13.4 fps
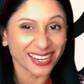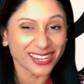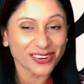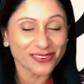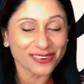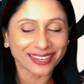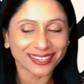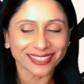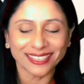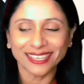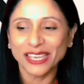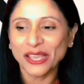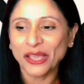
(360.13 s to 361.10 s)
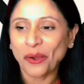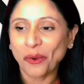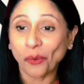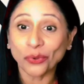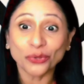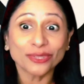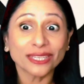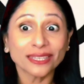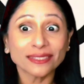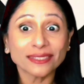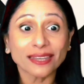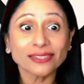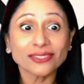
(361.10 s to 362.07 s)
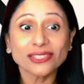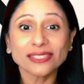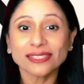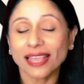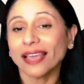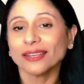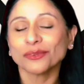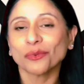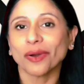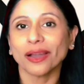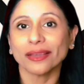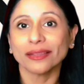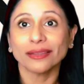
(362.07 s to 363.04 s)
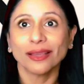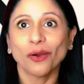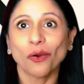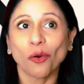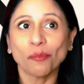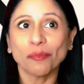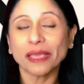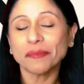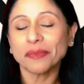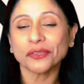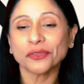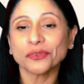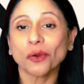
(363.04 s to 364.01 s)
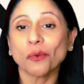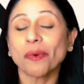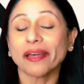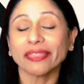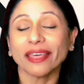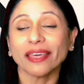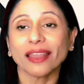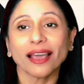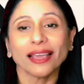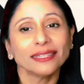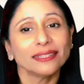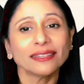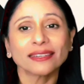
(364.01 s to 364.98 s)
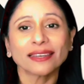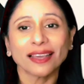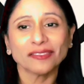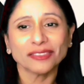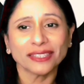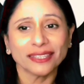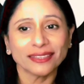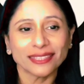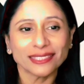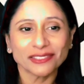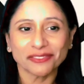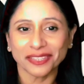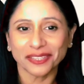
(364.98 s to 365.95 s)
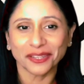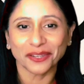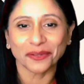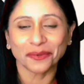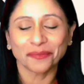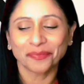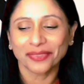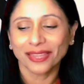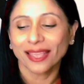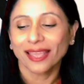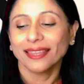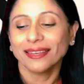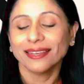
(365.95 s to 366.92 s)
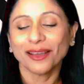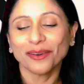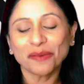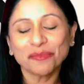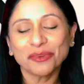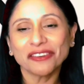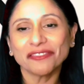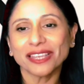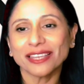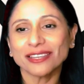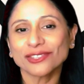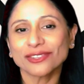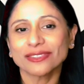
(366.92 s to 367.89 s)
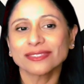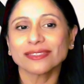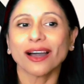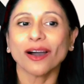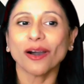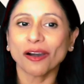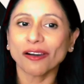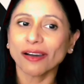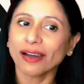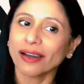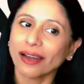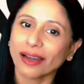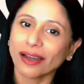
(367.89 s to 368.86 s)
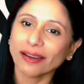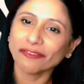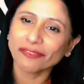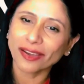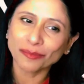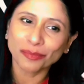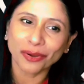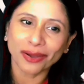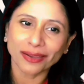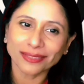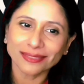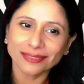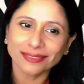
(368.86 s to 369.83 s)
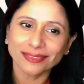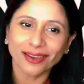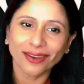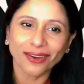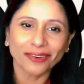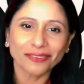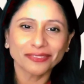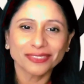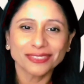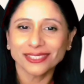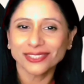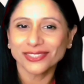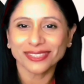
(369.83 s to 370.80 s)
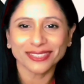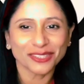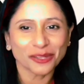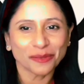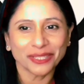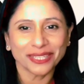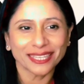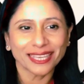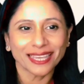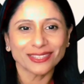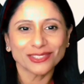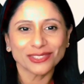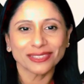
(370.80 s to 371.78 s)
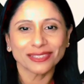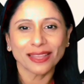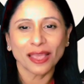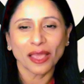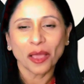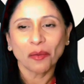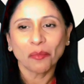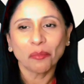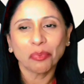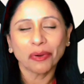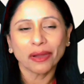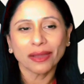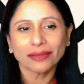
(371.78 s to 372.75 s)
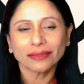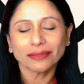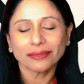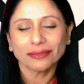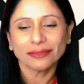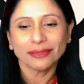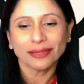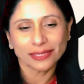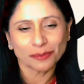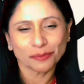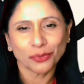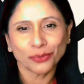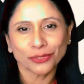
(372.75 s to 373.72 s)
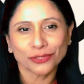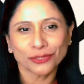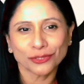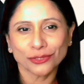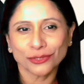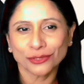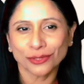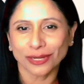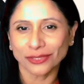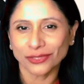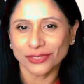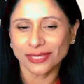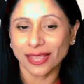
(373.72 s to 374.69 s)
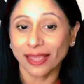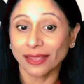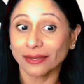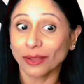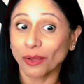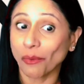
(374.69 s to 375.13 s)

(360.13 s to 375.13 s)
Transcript: incorrectly, or you didn't understand one, or maybe you know one that I didn't cover in this video. Now, abbreviations are a fun part of digital communication, but it's important to understand